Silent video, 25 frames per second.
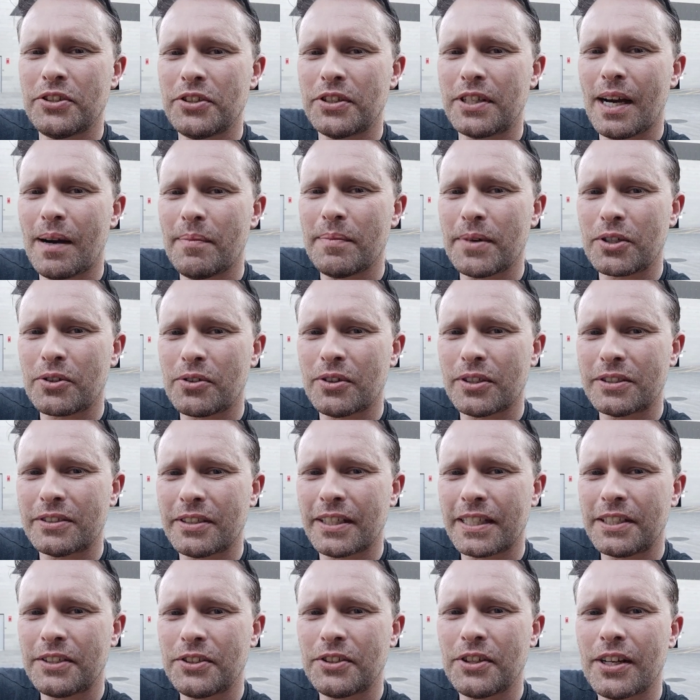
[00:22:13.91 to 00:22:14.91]
you come across
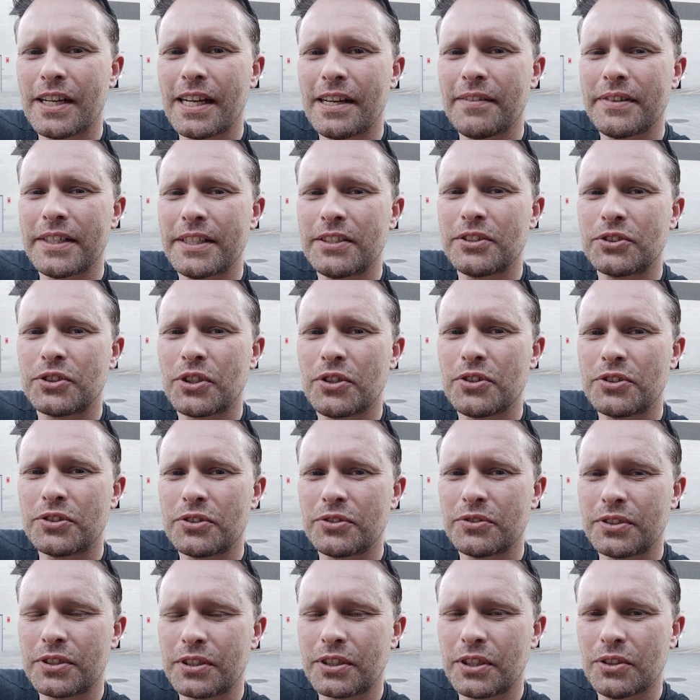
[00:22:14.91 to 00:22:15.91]
like you don't have any
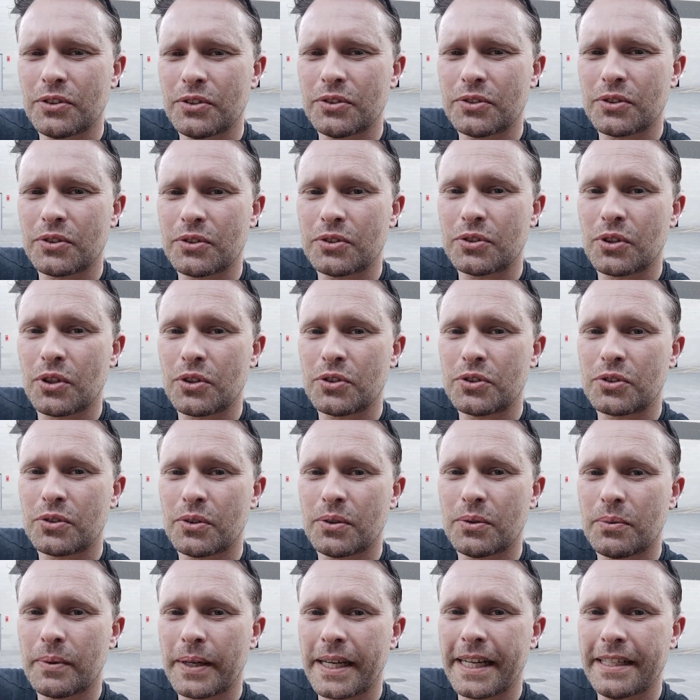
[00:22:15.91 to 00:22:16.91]
social skills or
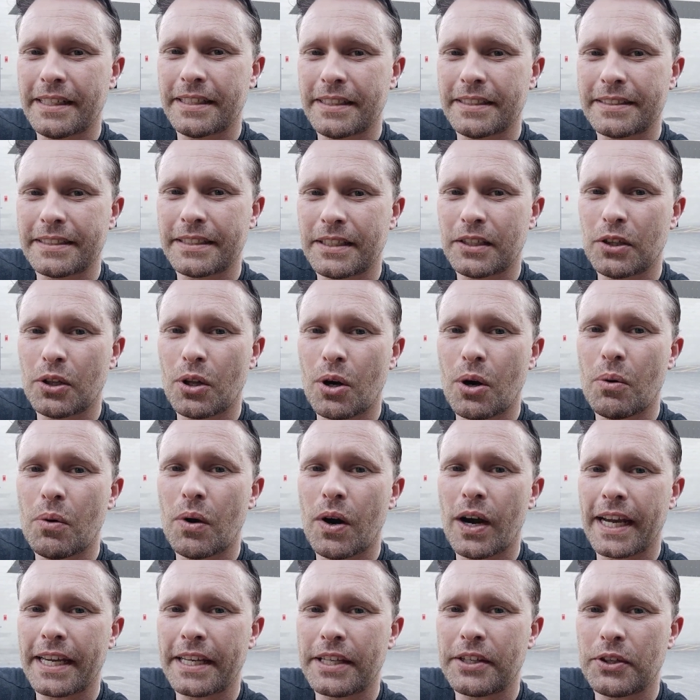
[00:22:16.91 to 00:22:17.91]
social awareness and a low
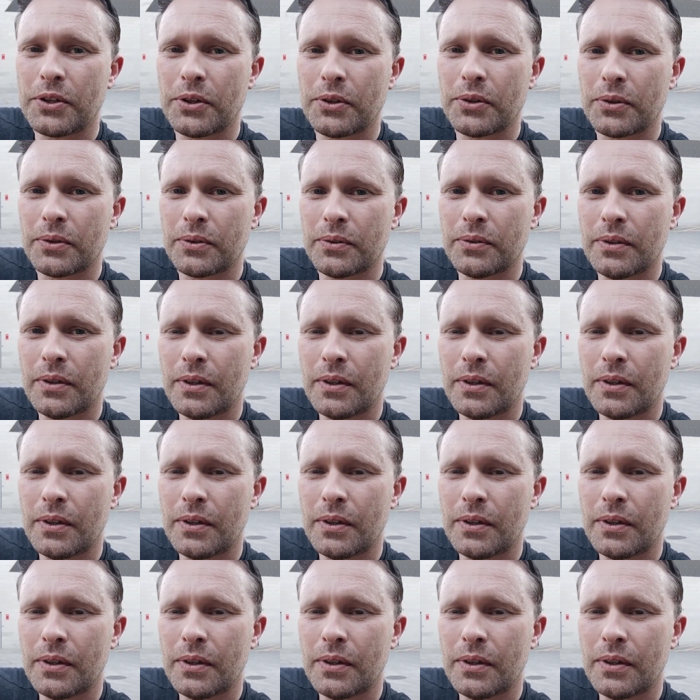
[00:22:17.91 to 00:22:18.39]
IQ.